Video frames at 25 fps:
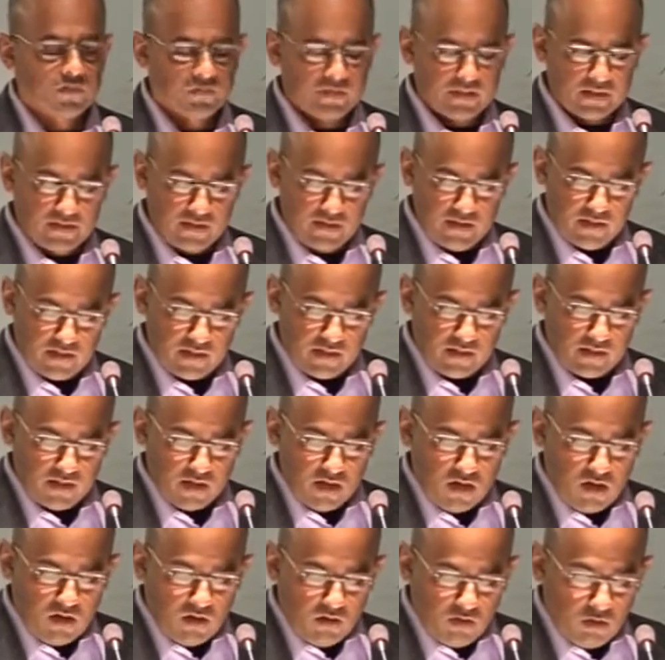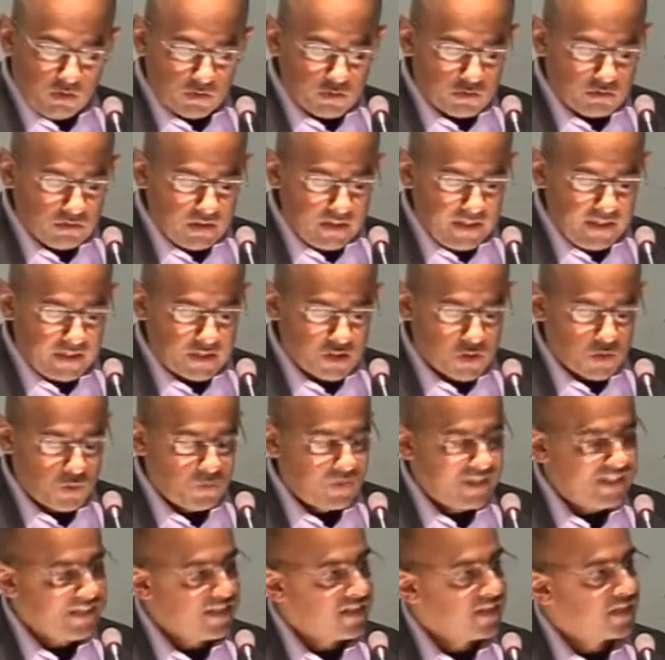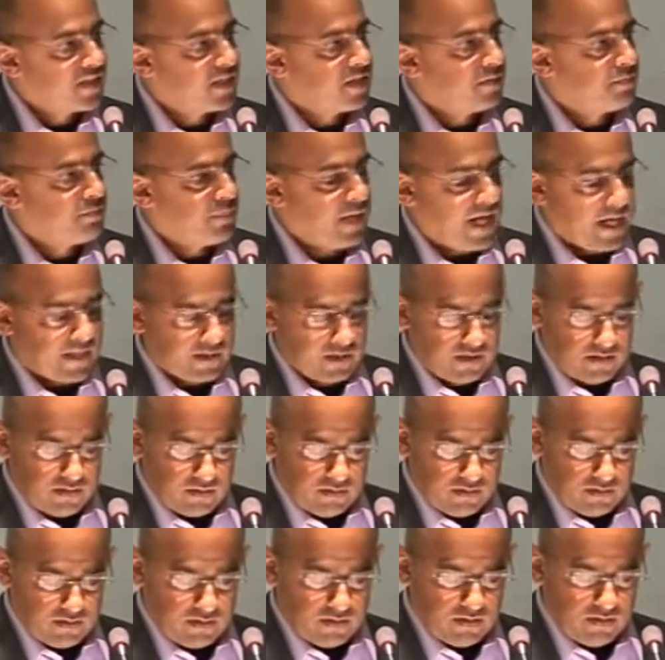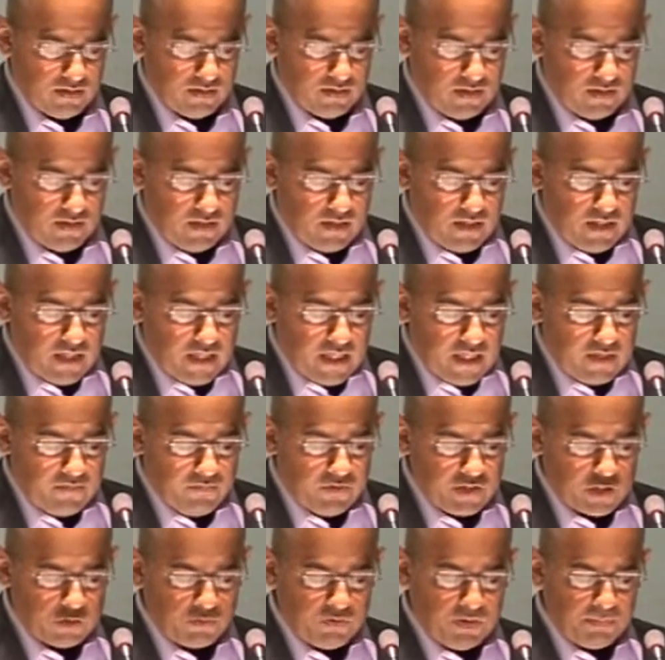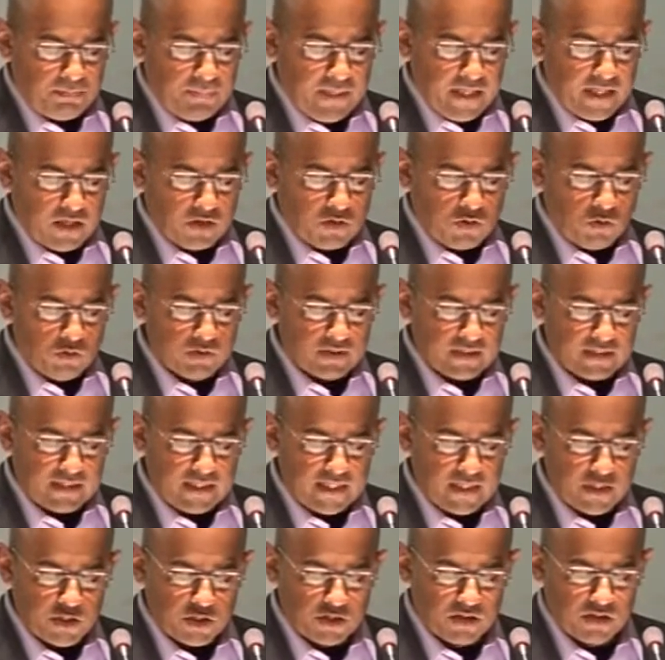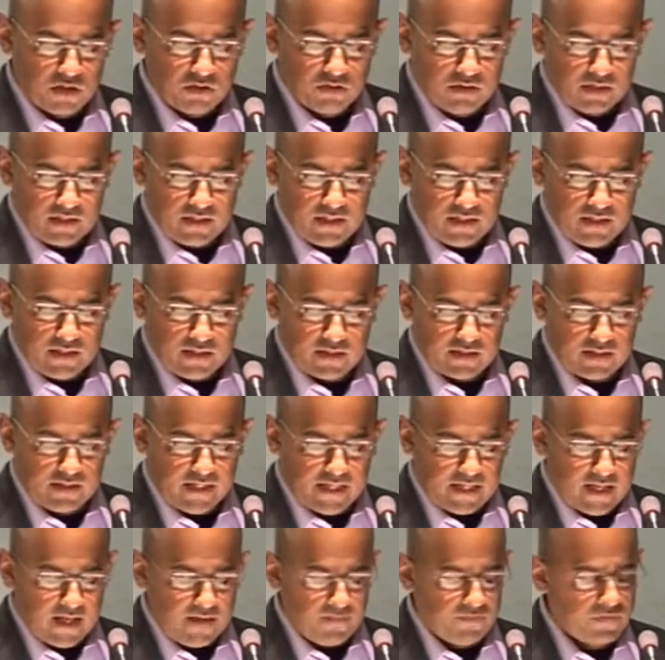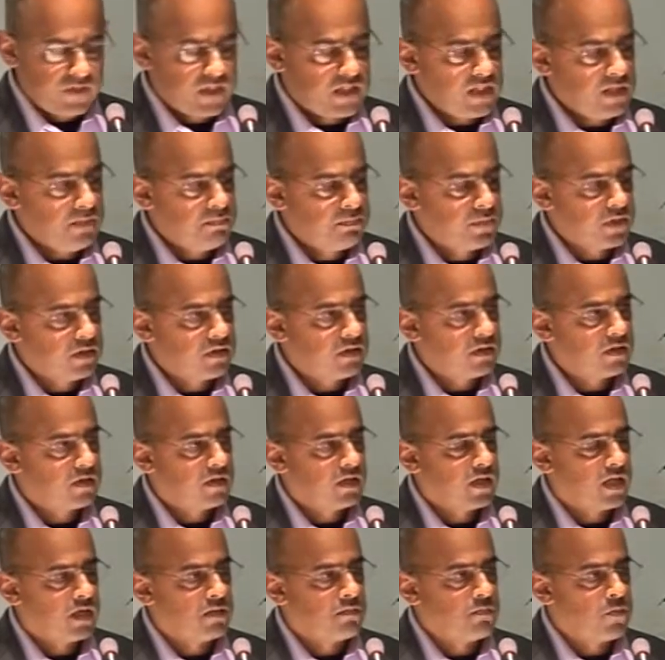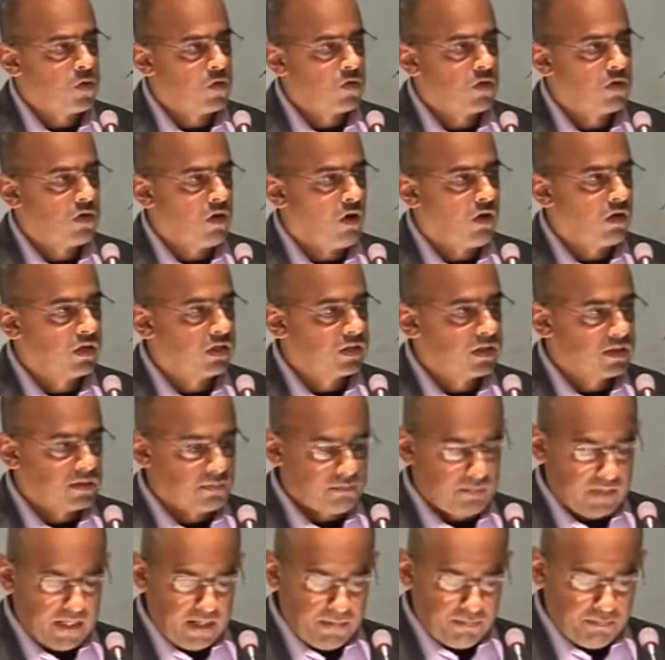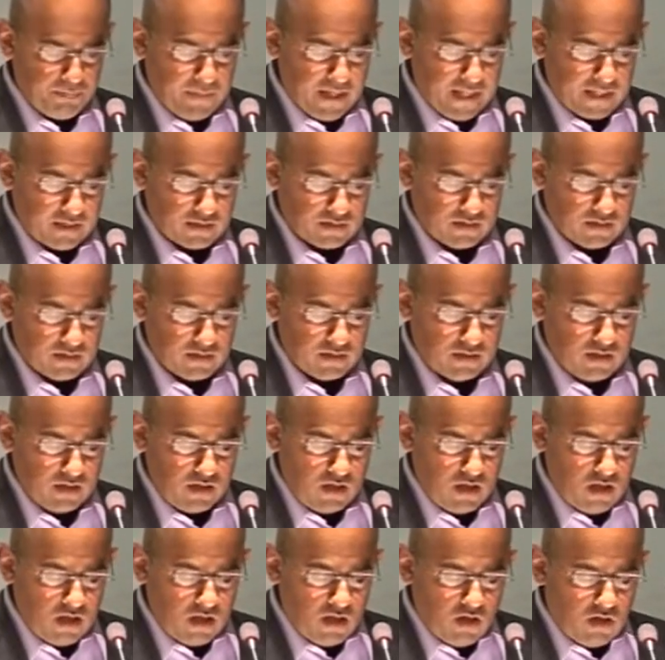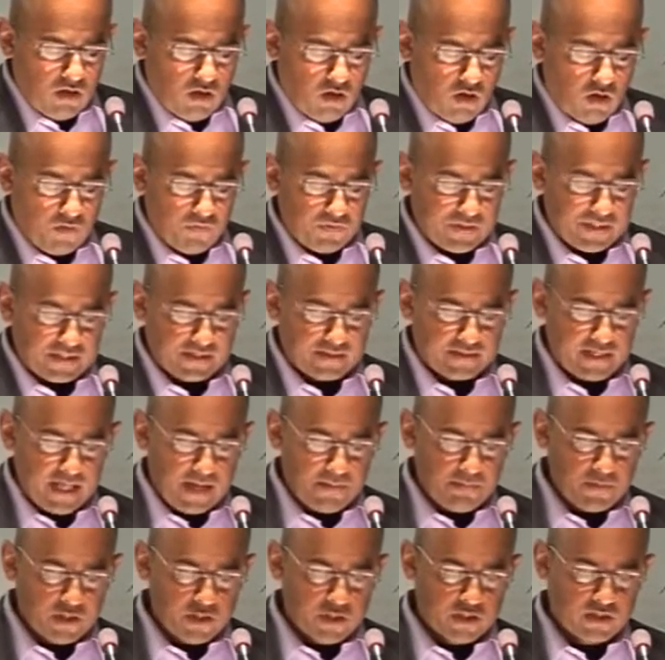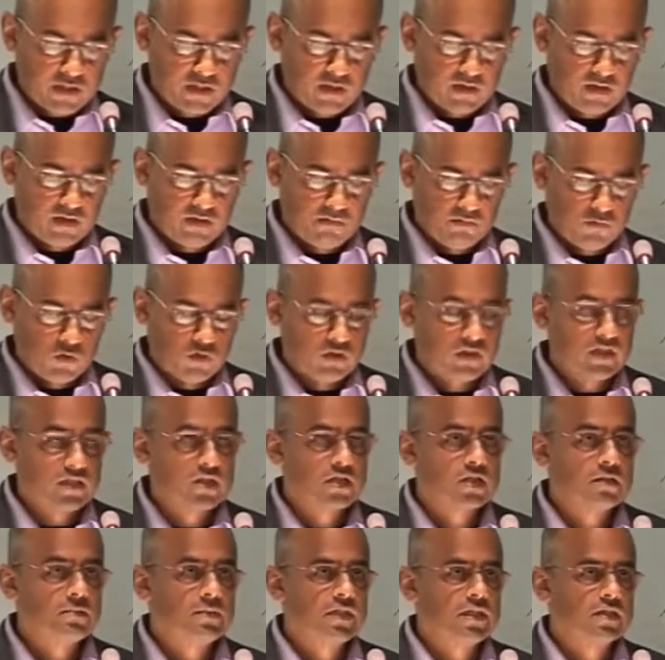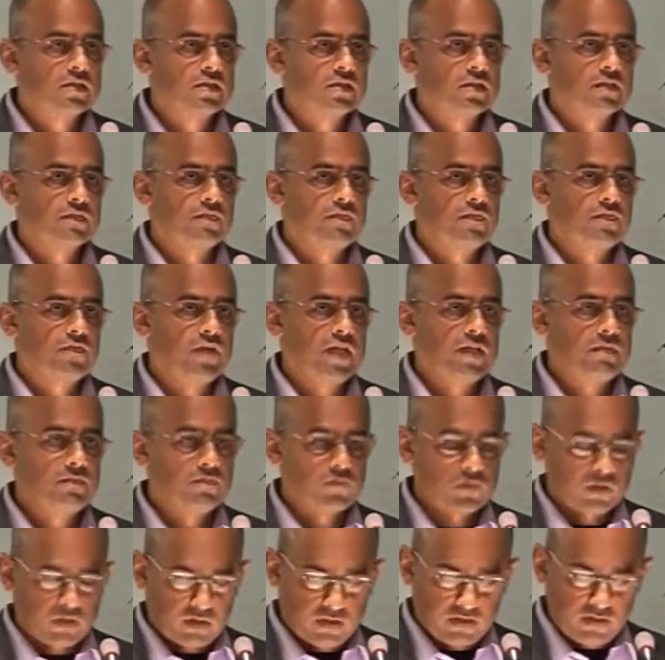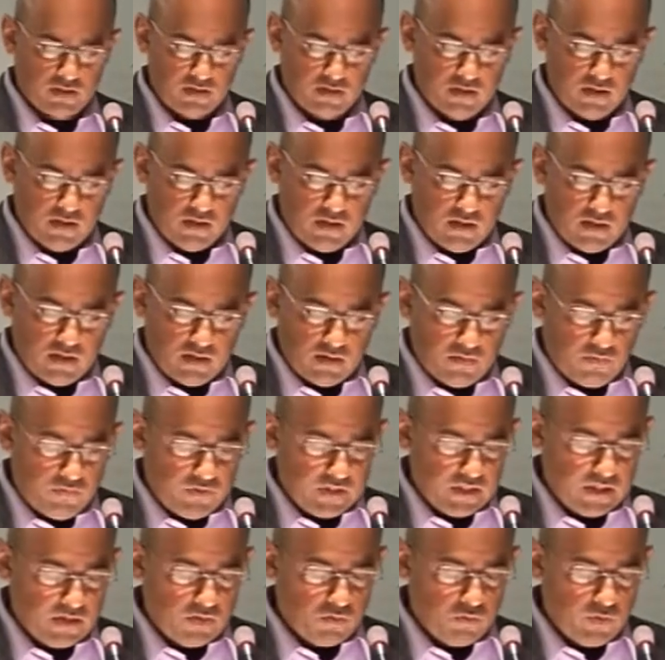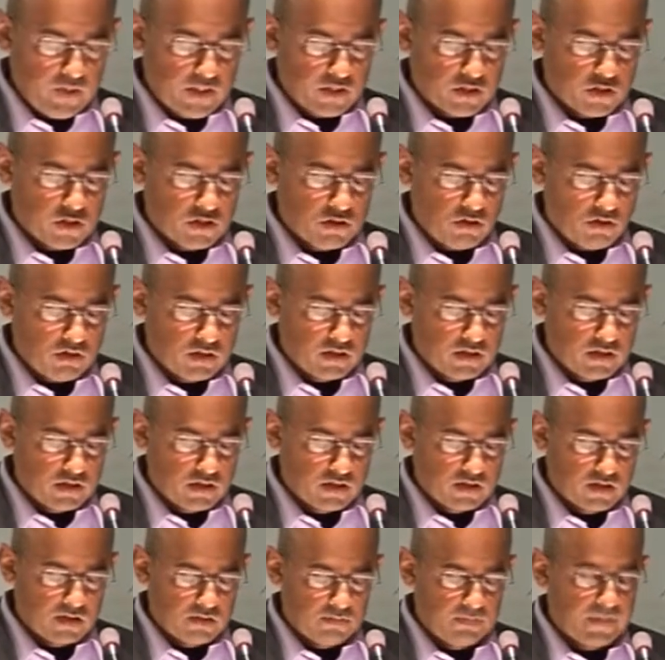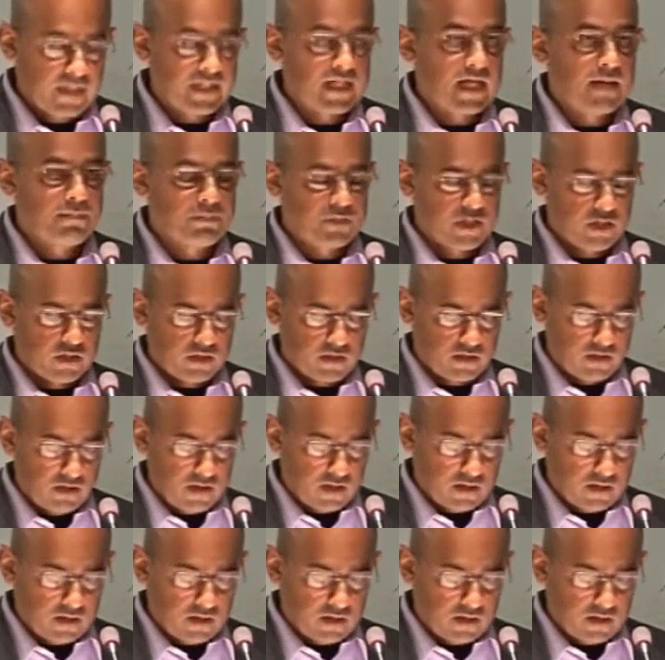of the city also leads to rethinking practice, in which we pay close attention to the things that have deeper and more long-term impacts, often establishing the more deterministic frameworks within which shorter-term adaptation